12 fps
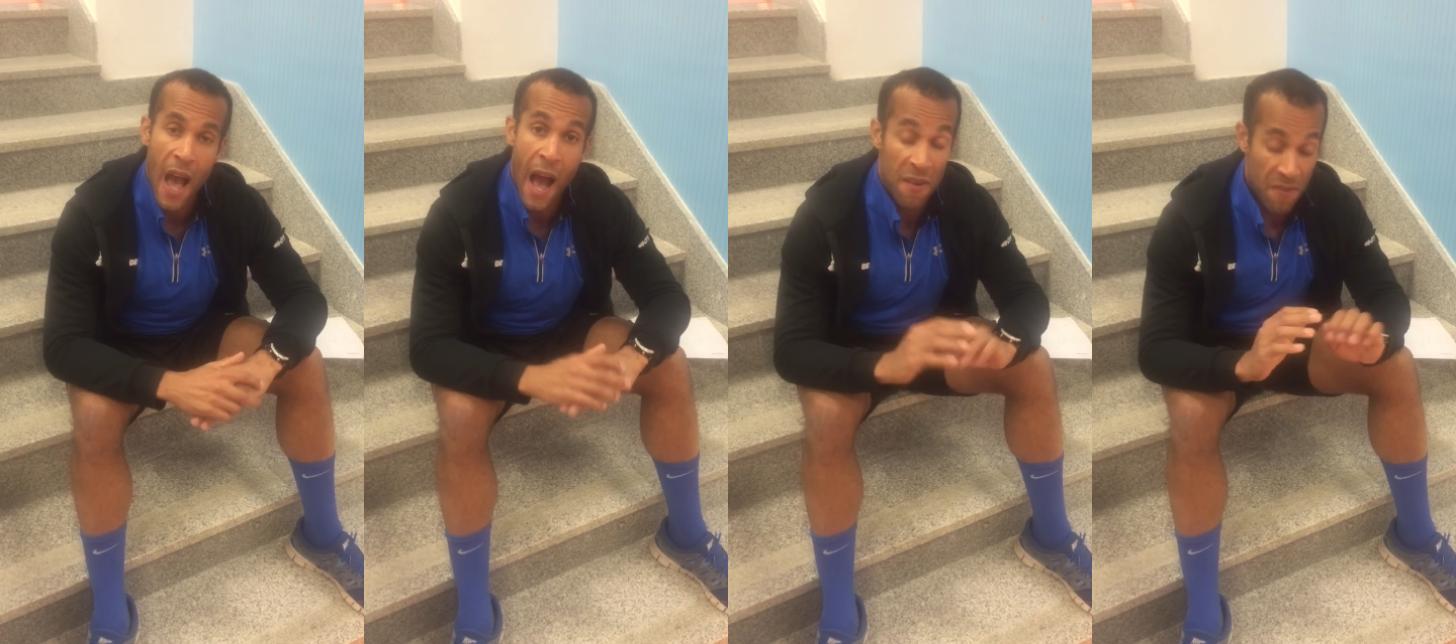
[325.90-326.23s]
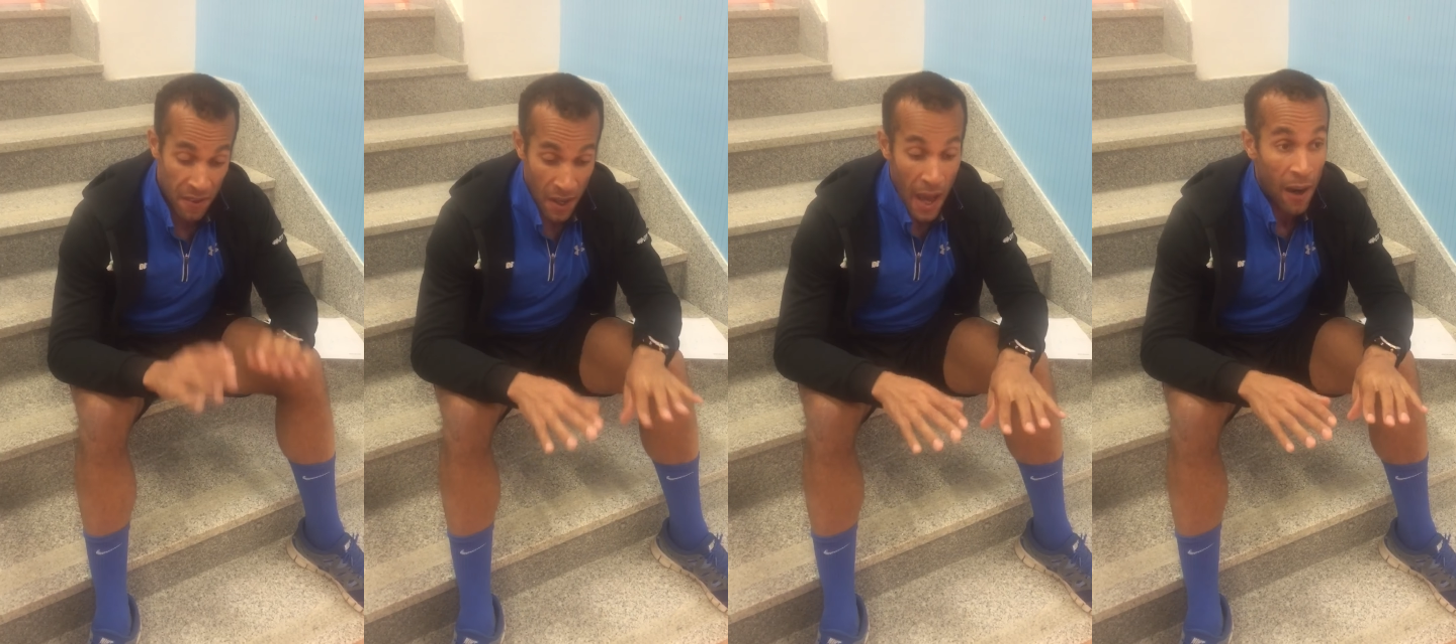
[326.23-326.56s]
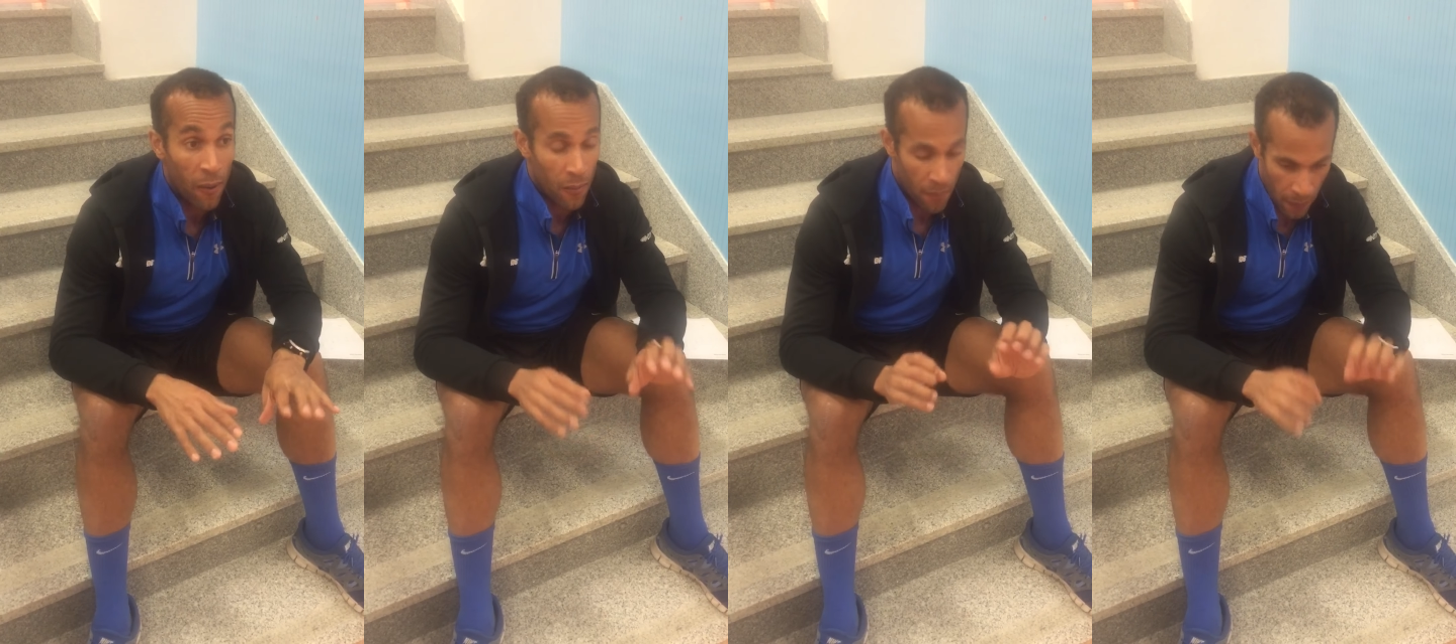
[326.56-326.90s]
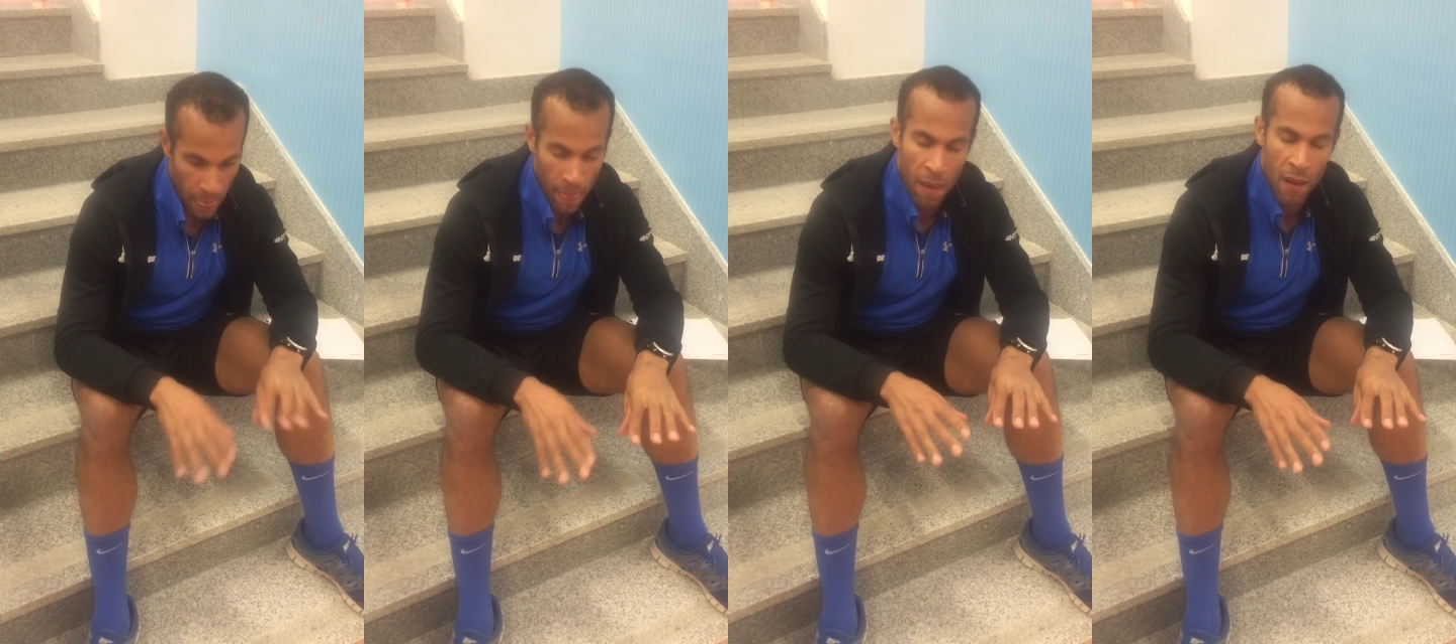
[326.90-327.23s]
And for now,
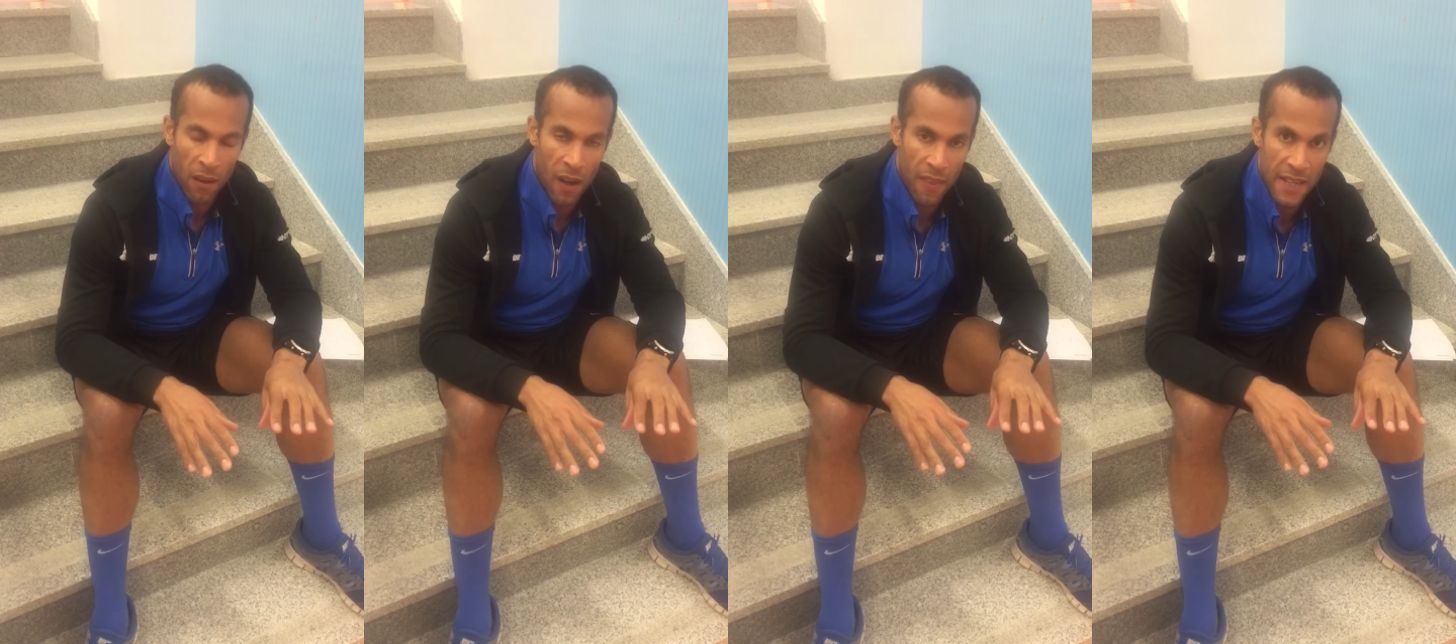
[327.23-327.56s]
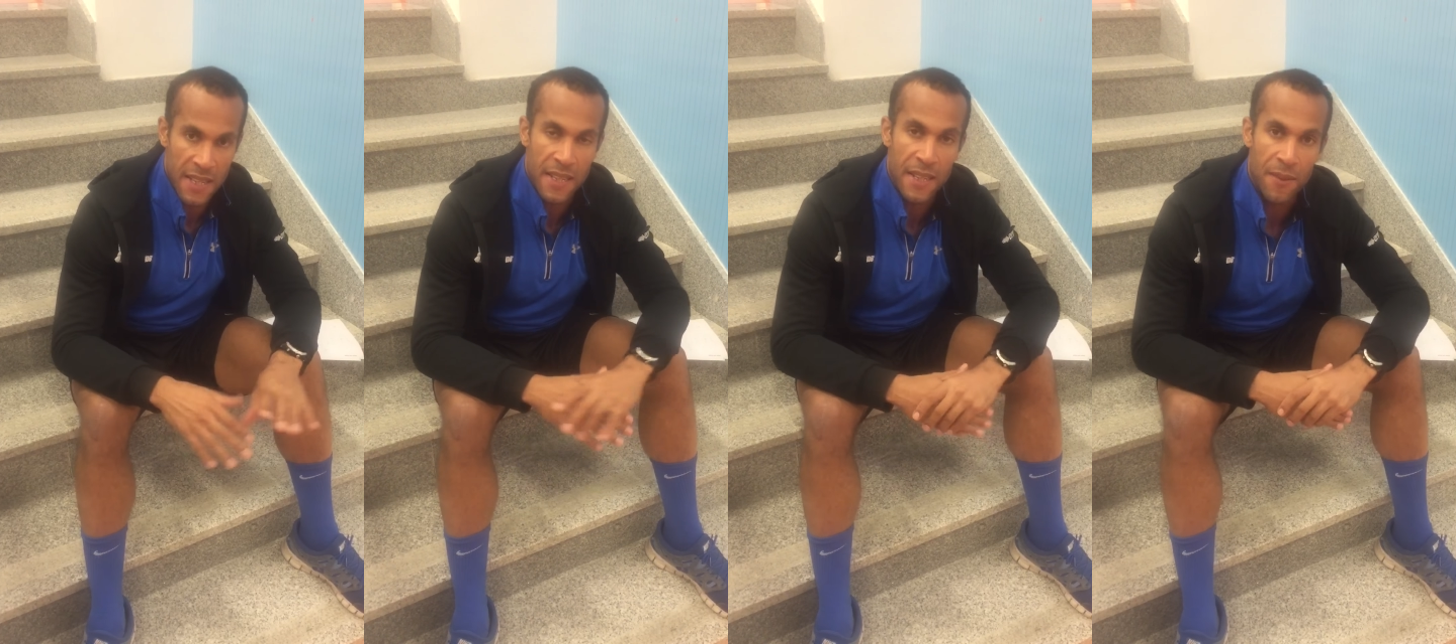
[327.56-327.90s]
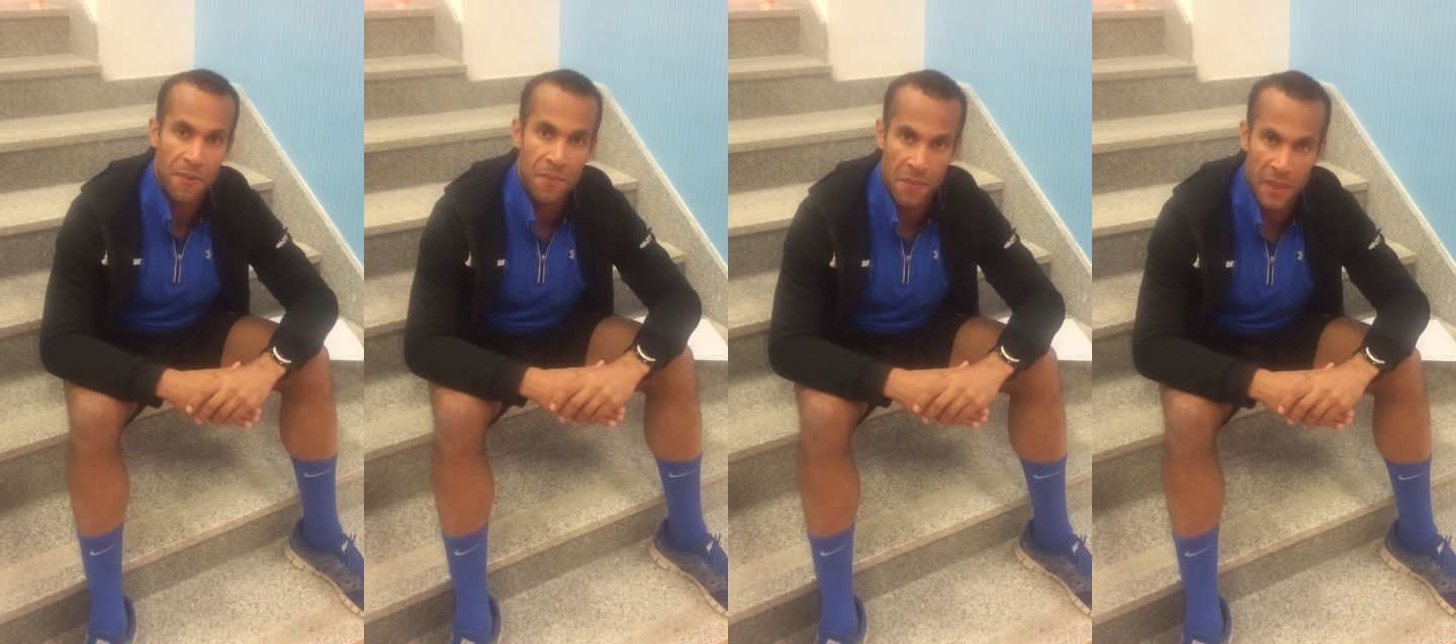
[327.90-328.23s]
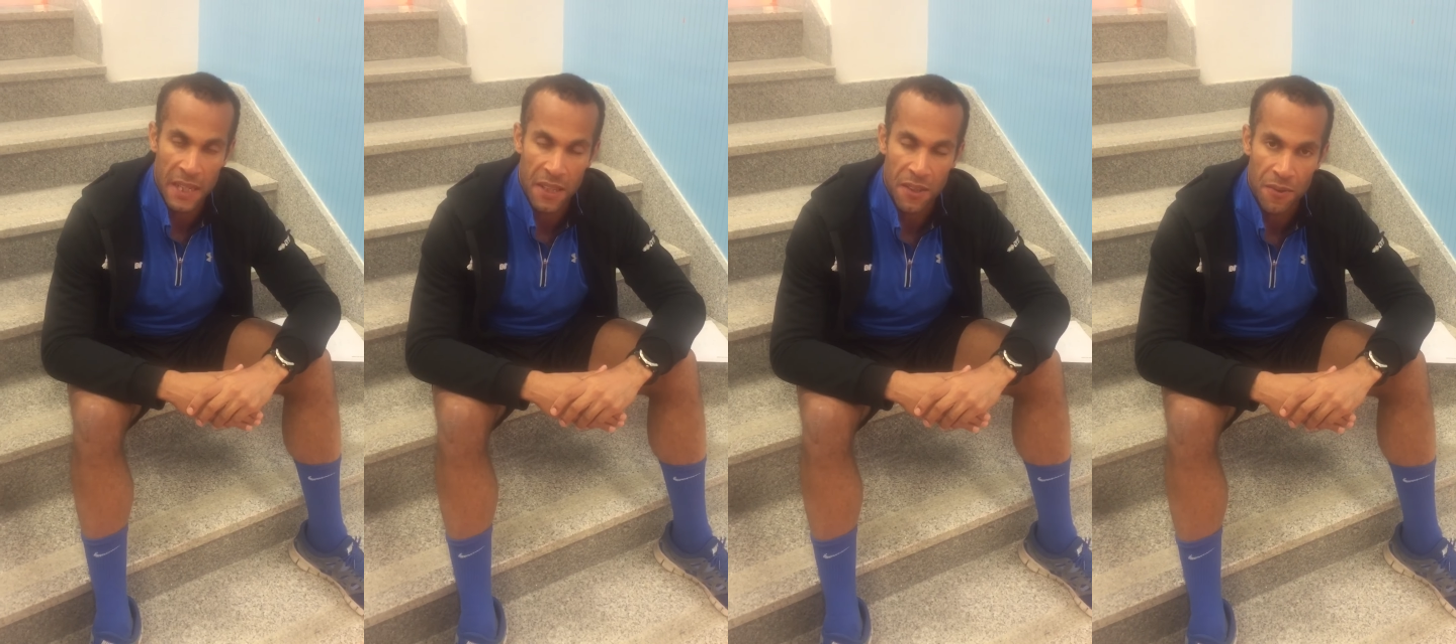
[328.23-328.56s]
that's it.
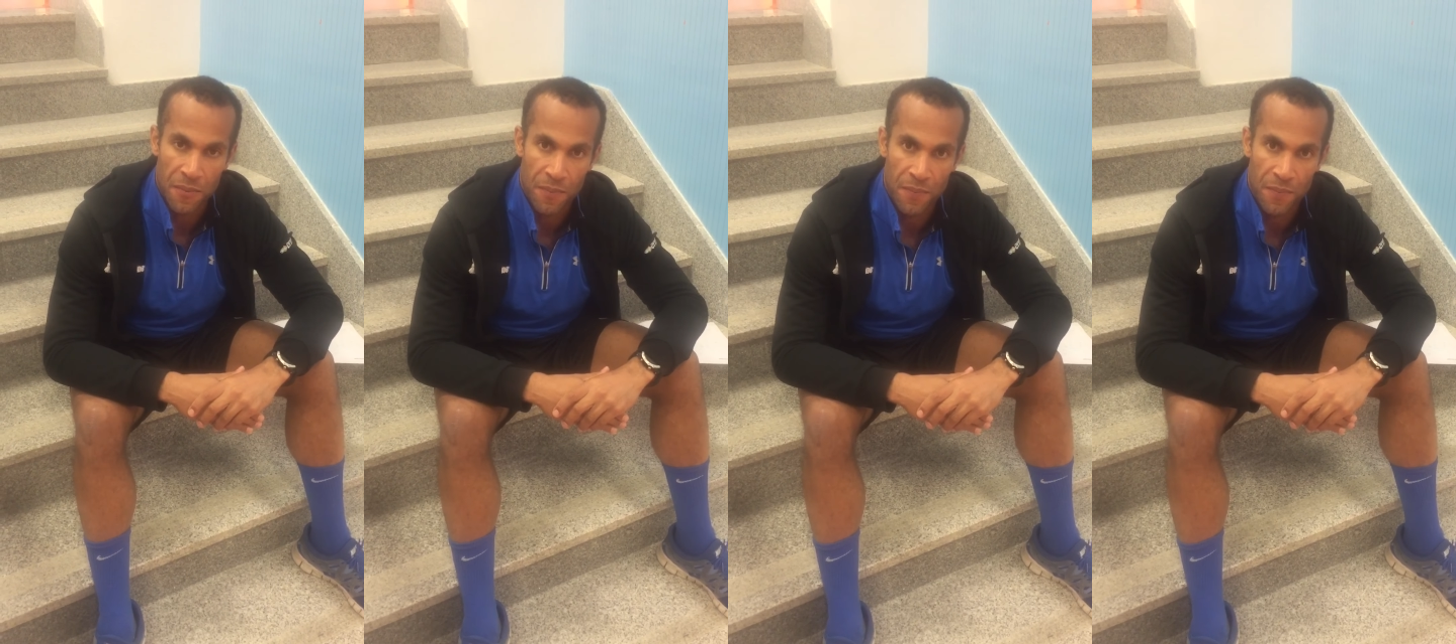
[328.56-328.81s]
Thank you.